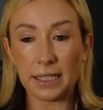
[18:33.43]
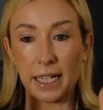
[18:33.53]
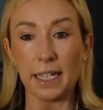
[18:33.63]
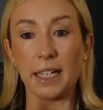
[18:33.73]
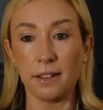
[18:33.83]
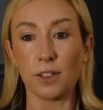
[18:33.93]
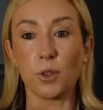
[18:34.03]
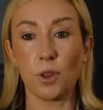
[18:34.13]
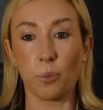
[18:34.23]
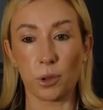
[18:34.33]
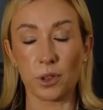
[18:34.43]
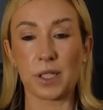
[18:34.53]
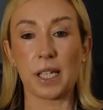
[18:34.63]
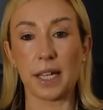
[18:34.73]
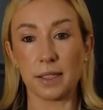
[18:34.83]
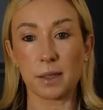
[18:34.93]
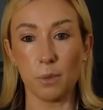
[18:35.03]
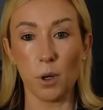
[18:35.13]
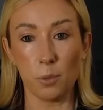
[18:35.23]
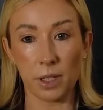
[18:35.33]
get into the precise
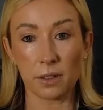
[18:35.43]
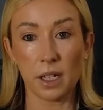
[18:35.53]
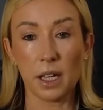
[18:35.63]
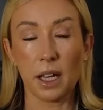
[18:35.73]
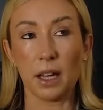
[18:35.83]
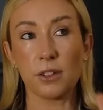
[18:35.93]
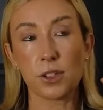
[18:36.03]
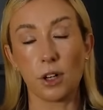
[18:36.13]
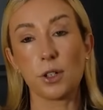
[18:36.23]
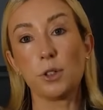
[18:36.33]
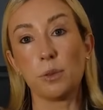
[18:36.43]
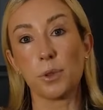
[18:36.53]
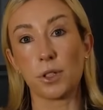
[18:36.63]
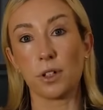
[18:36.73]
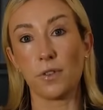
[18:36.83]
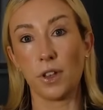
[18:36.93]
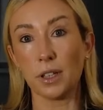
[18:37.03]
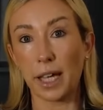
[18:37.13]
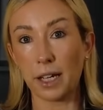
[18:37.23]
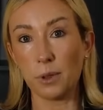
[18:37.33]
moment and start to observe the
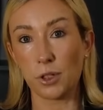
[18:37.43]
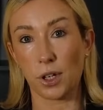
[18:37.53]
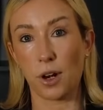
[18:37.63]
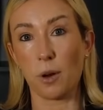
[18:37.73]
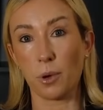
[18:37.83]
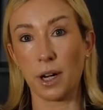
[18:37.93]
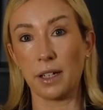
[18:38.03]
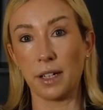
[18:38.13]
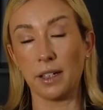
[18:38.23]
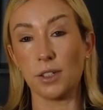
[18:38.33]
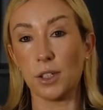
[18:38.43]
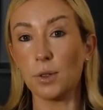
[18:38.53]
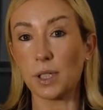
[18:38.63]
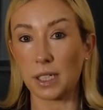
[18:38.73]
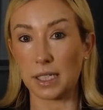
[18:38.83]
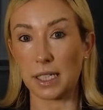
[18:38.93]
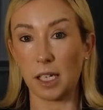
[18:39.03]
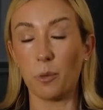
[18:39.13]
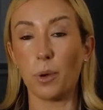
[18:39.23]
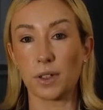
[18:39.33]
language that our brain is using to
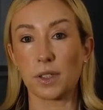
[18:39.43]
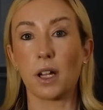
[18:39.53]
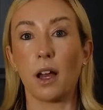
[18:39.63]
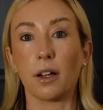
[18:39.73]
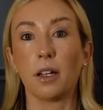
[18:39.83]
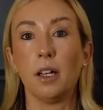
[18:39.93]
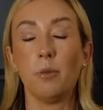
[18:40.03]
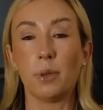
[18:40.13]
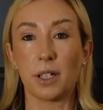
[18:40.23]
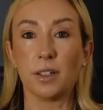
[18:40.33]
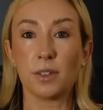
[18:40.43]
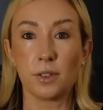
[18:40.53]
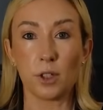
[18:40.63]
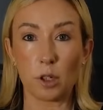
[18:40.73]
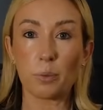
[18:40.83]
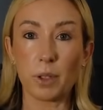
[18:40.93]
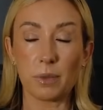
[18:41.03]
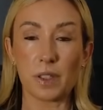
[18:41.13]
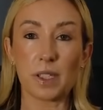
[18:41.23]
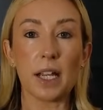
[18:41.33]
keep us stuck. Because don't be
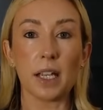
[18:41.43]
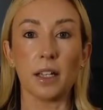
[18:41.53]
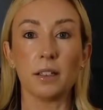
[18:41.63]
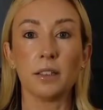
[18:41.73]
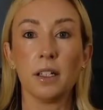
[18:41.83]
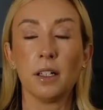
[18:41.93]
mistaken,